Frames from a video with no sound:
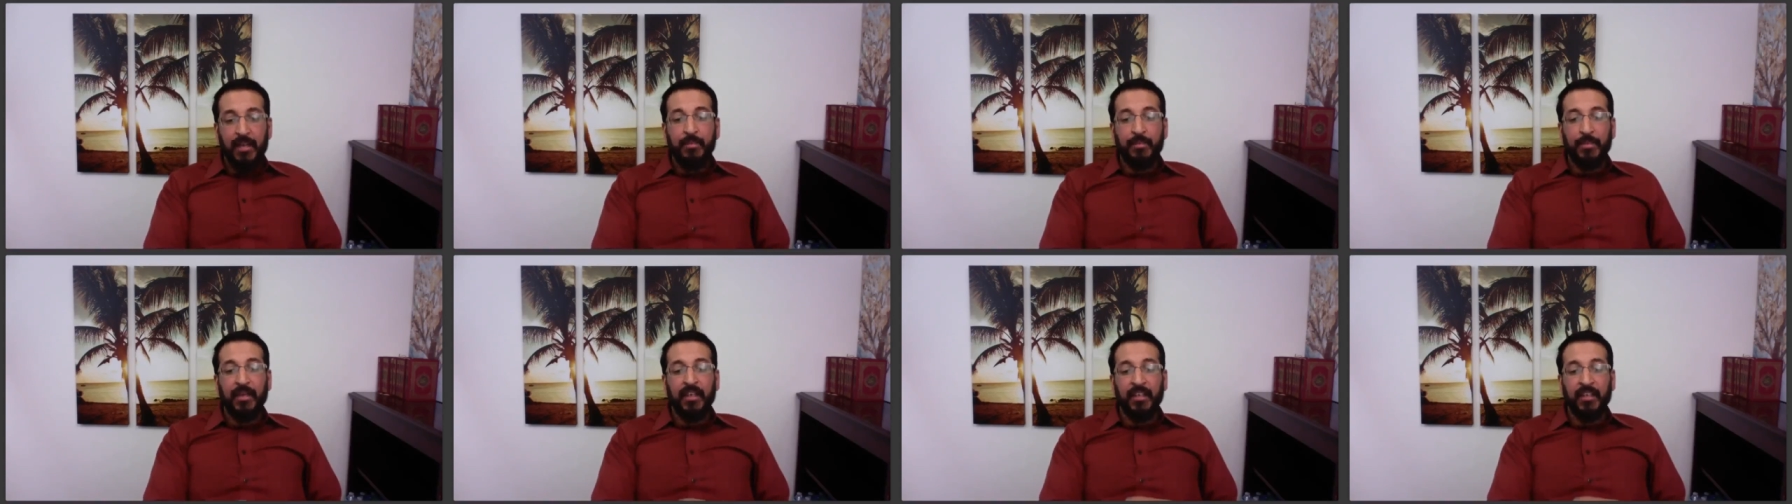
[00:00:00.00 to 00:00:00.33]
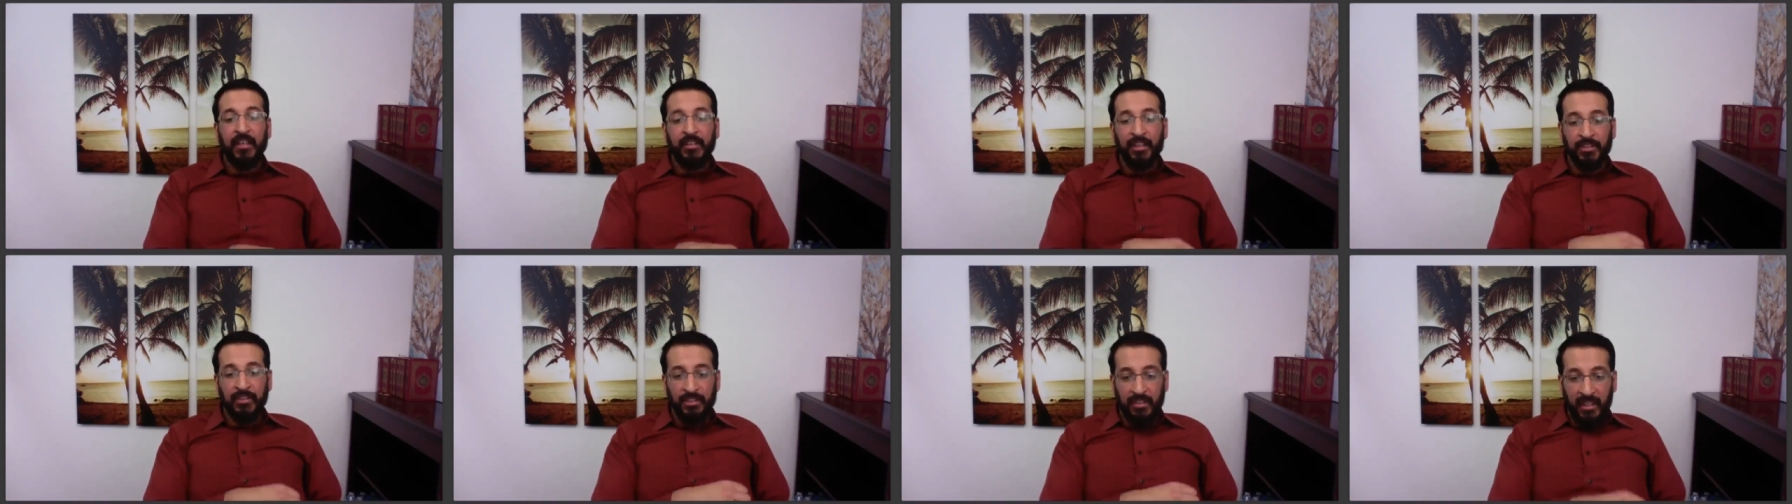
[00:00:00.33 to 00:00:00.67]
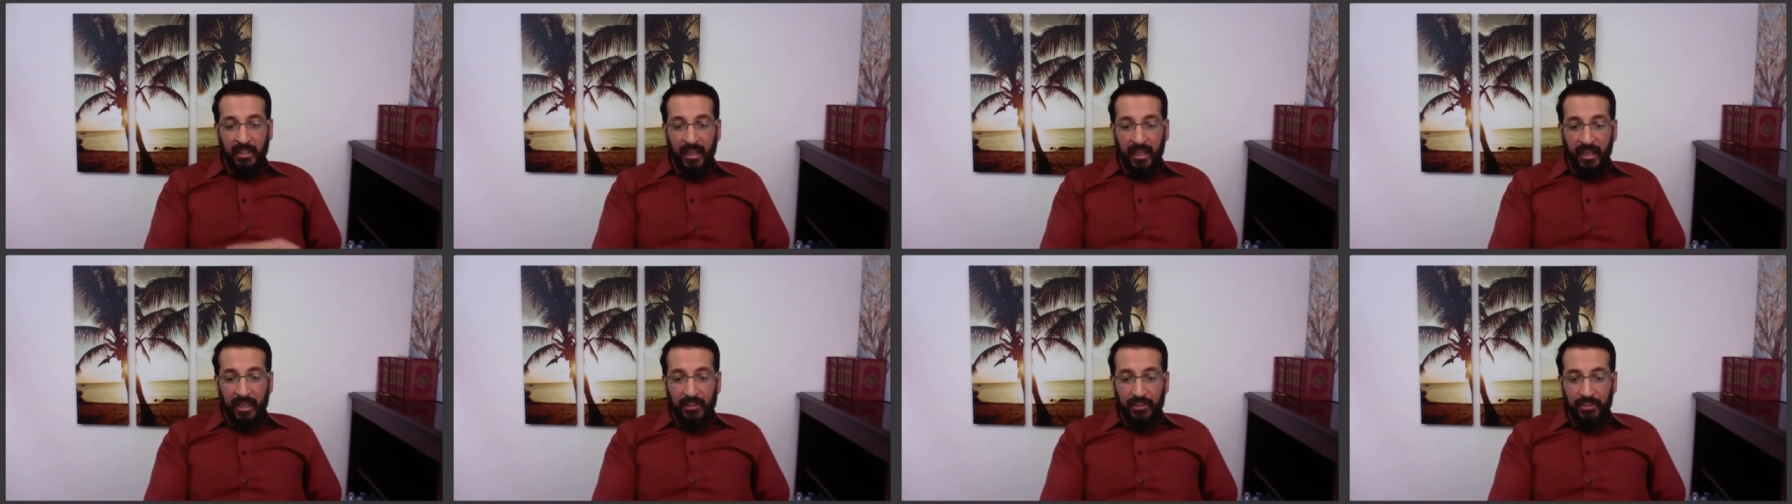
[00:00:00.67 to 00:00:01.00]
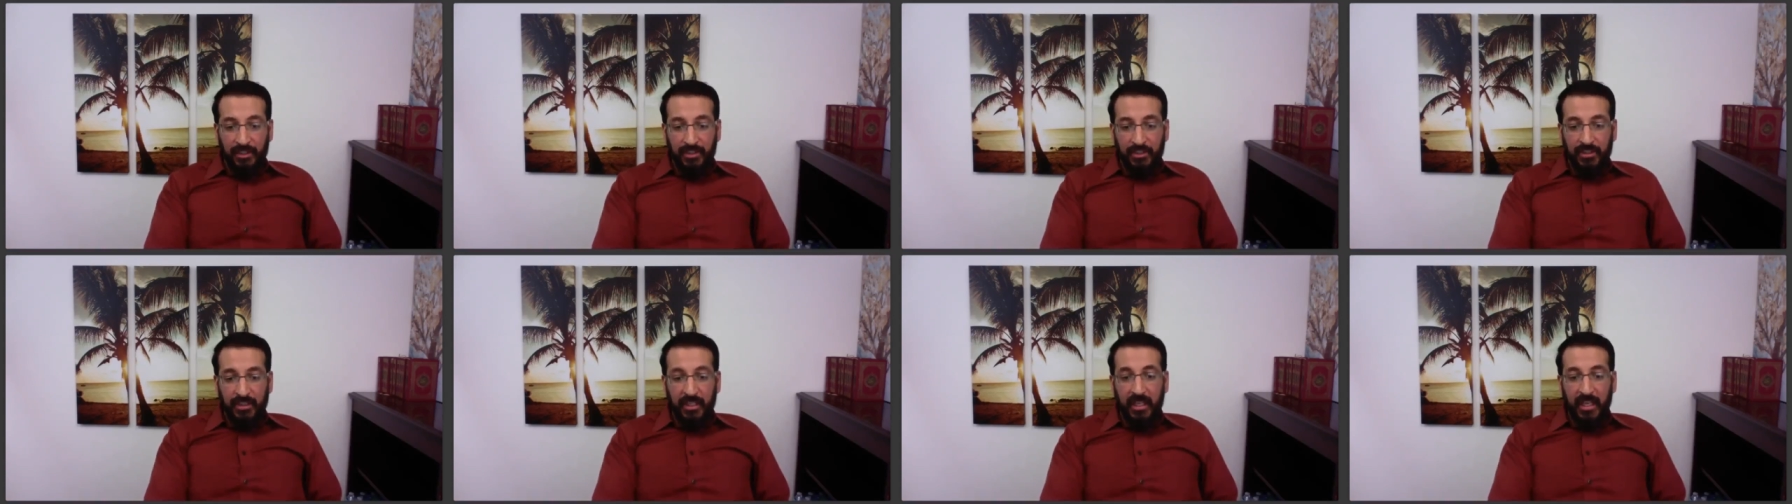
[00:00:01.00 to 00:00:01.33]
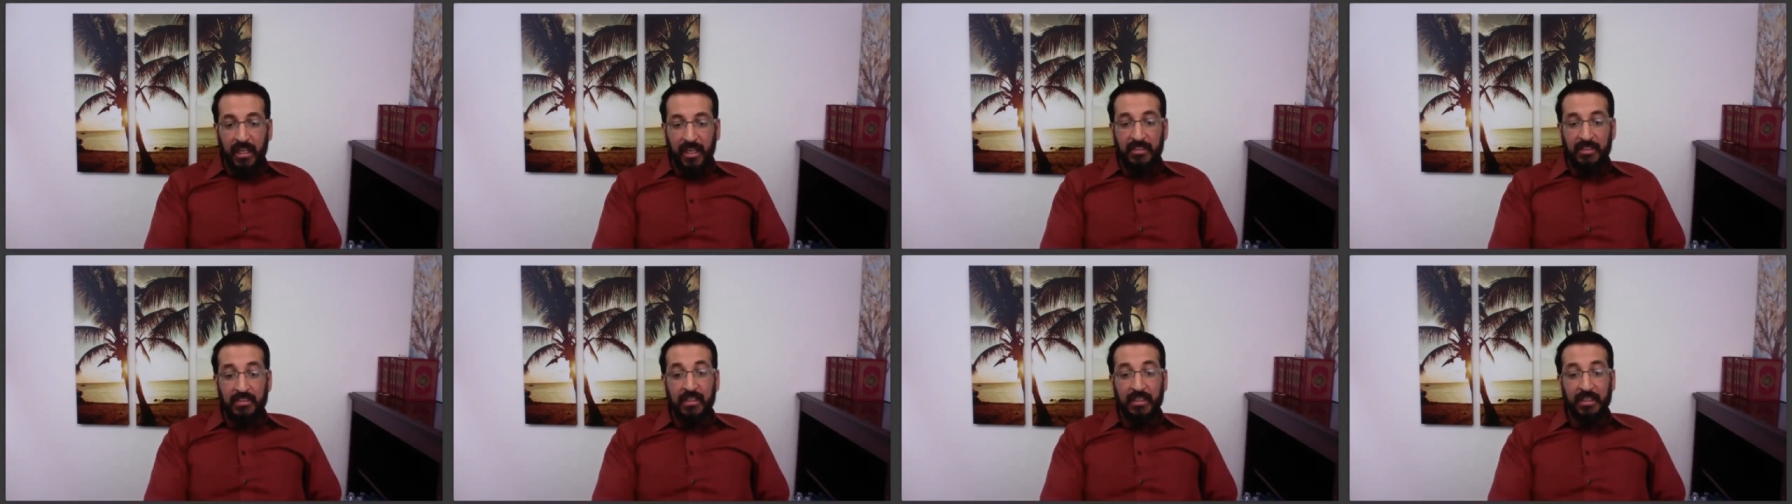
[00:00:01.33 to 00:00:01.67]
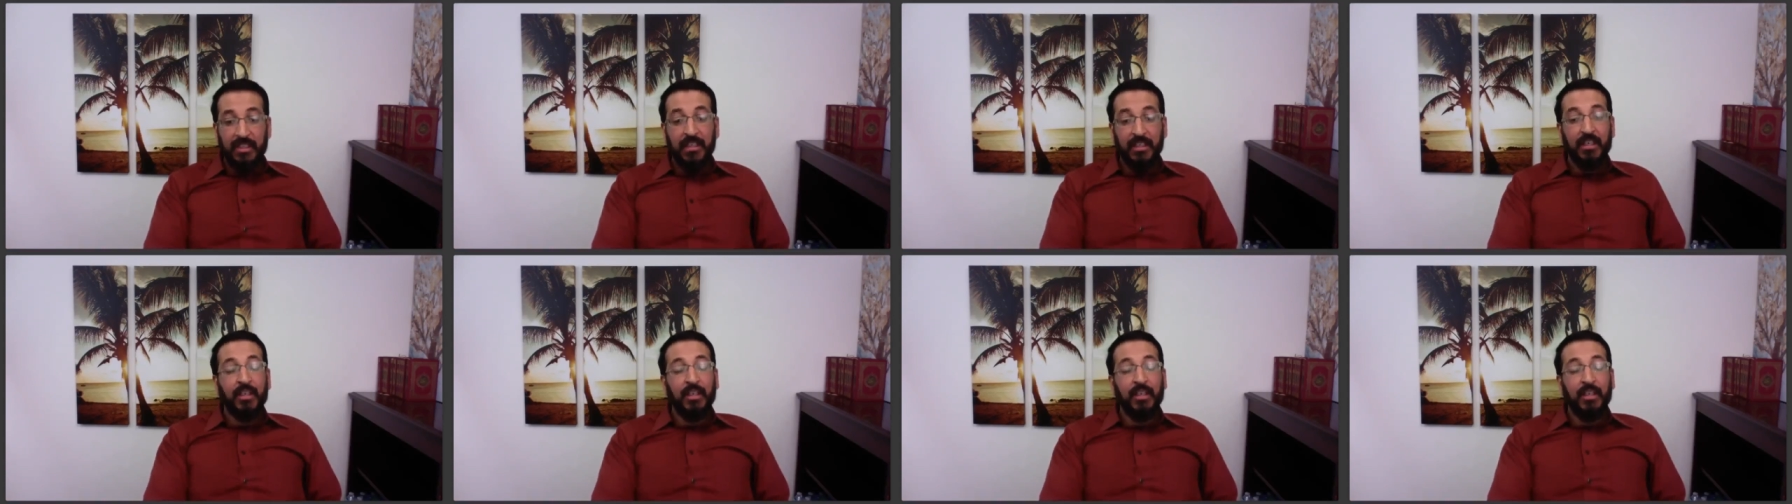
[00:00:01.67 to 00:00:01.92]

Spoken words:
paying attention to exercise,